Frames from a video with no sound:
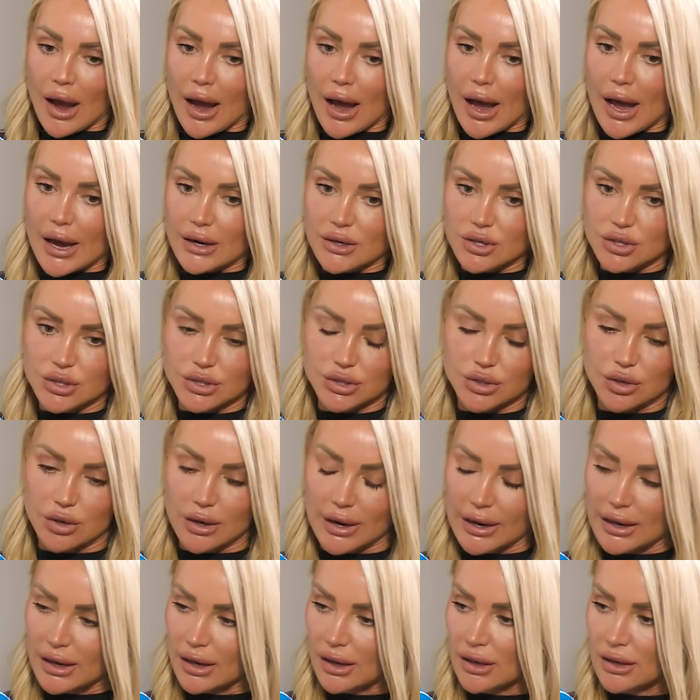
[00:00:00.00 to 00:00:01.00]
I just thought
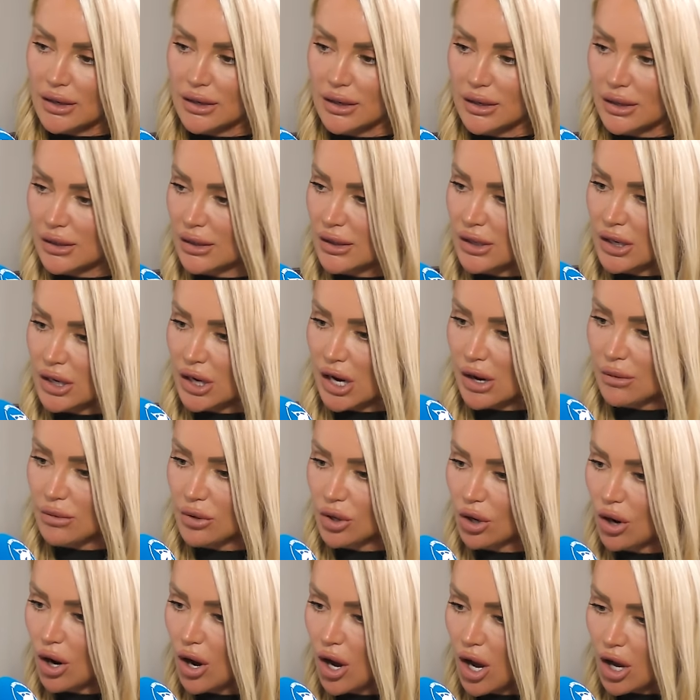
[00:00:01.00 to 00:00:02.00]
like, you know,
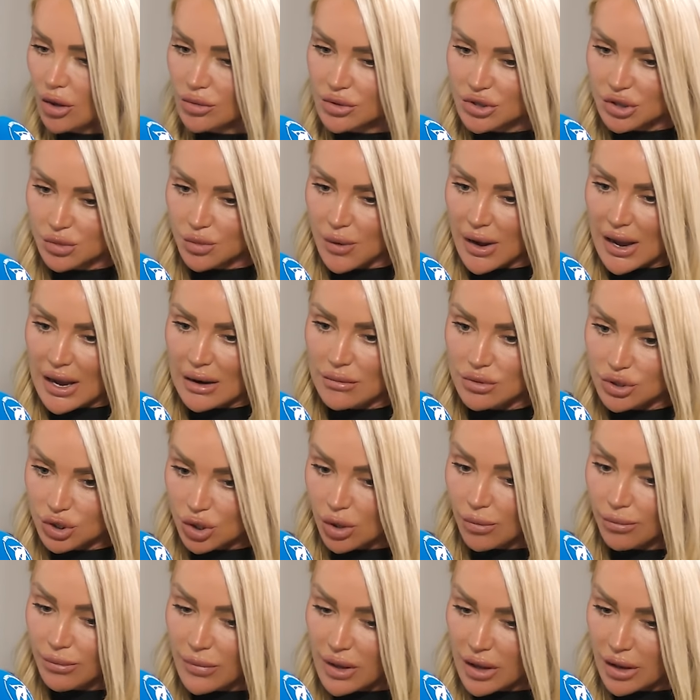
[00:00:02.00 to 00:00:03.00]
when Carl was away, I was
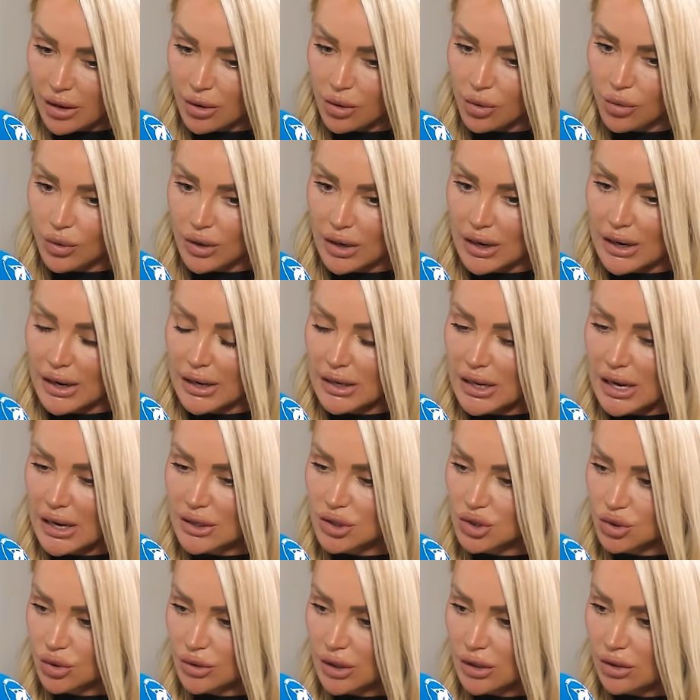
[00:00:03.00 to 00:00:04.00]
on my own and I,
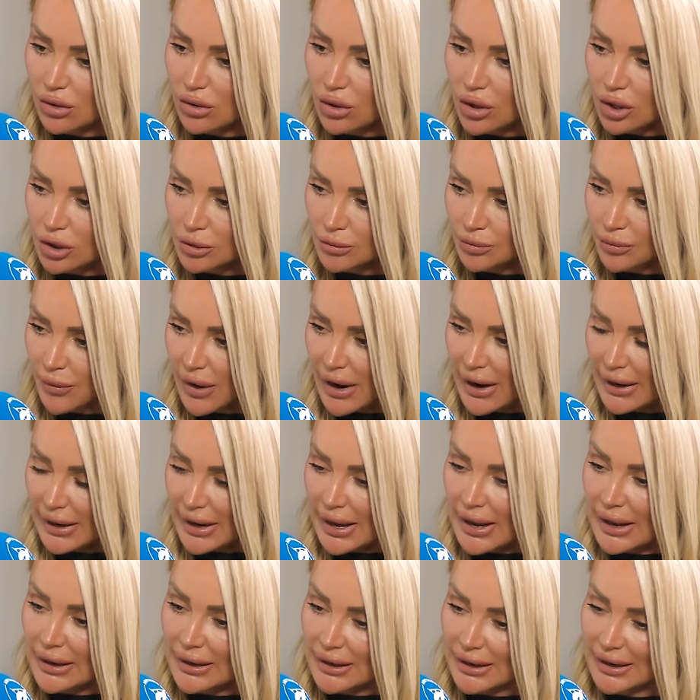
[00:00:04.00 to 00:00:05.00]
had done it all. And
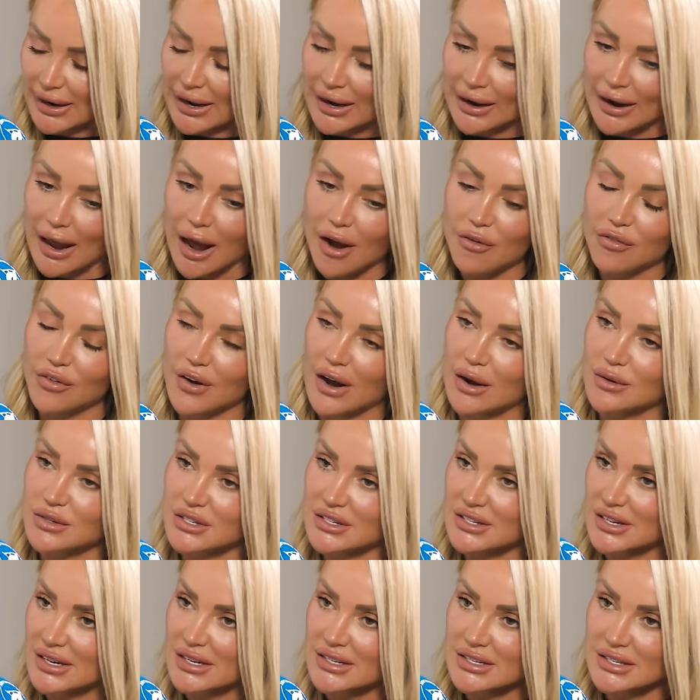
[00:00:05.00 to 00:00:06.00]
I, I, I laughed and I
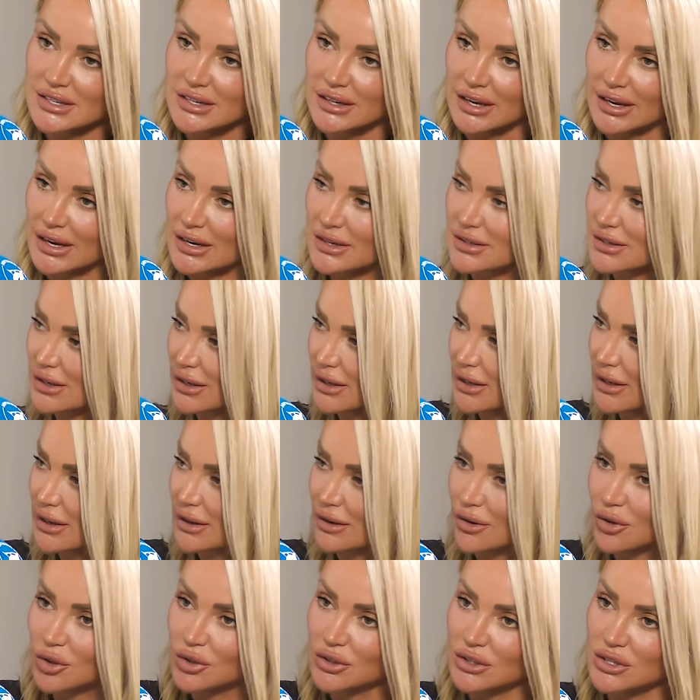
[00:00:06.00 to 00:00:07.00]
to say to the girls, like,
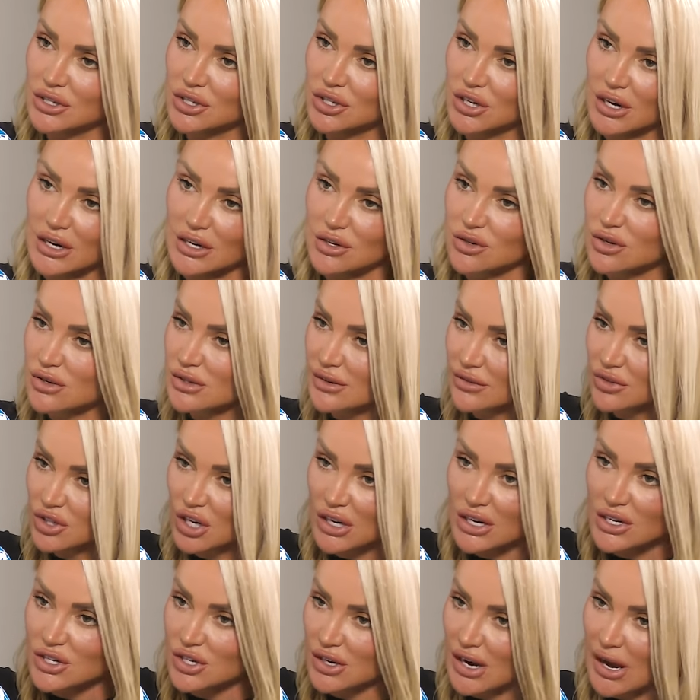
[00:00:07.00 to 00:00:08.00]
all these change rooms, I've
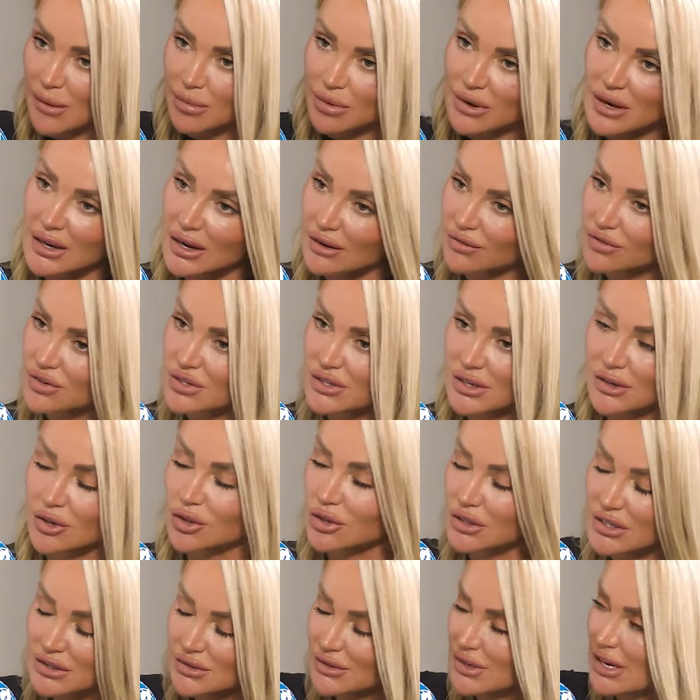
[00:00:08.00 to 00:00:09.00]
changed a nappy and every, all
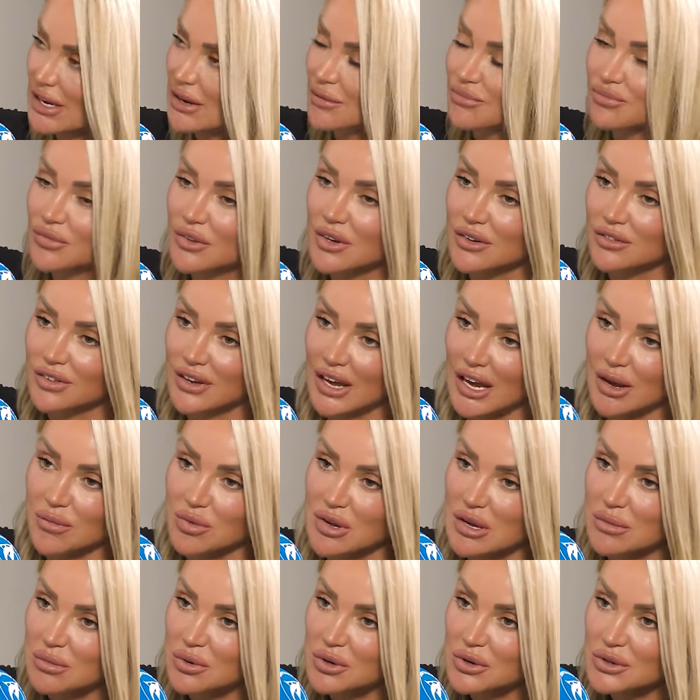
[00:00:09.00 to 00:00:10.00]
these um,
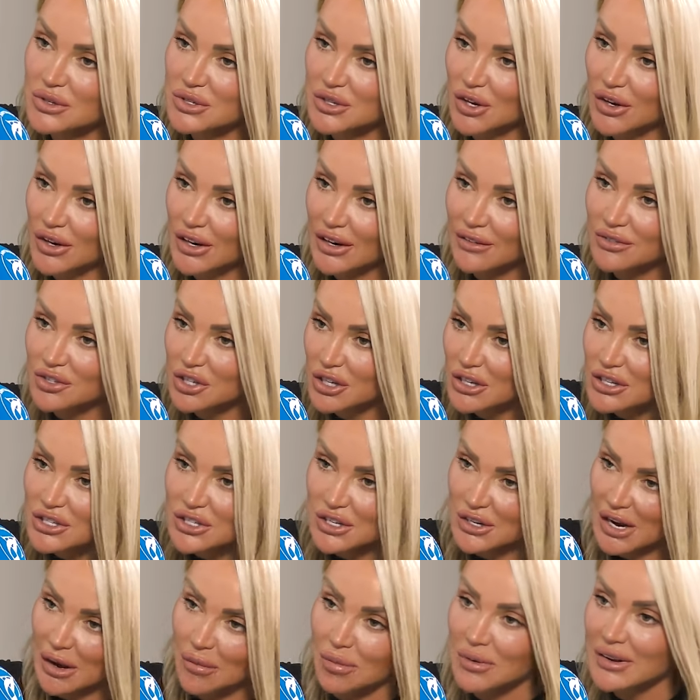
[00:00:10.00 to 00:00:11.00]
VIP boots, sorry, I've changed
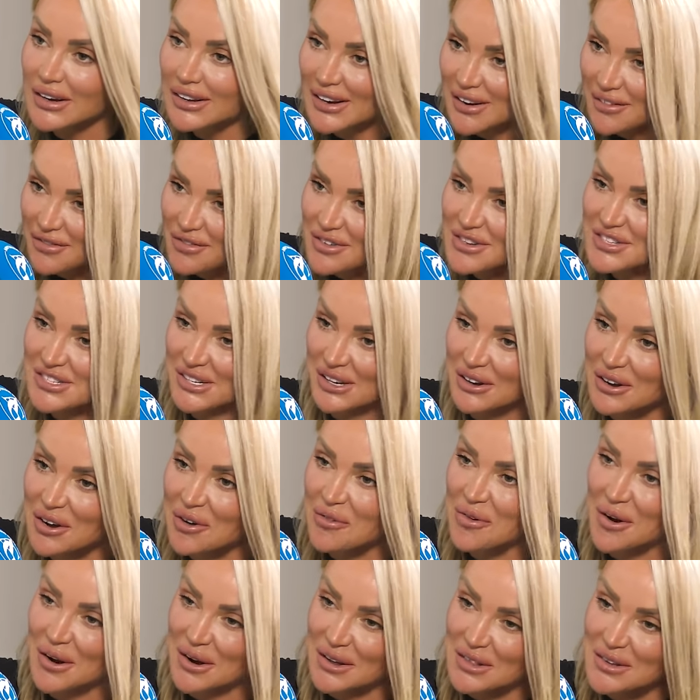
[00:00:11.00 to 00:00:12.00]
a nappy in every
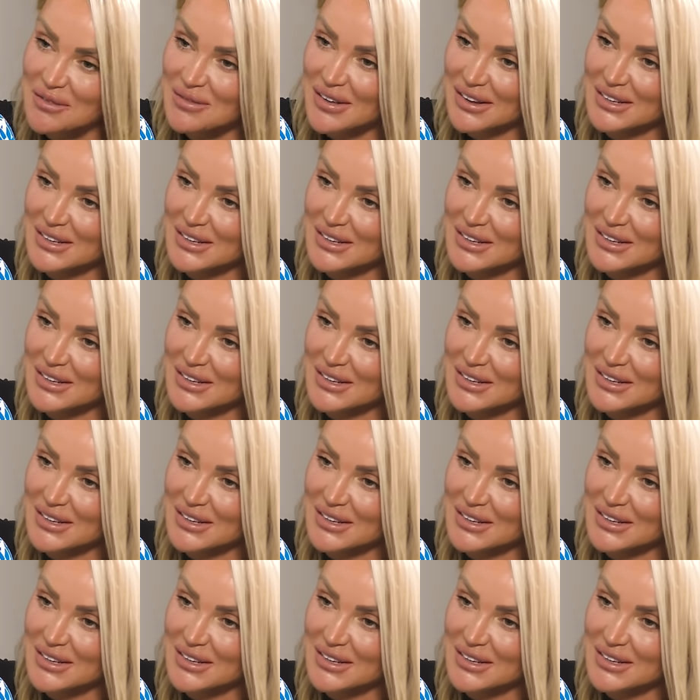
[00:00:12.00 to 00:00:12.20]
single one of them.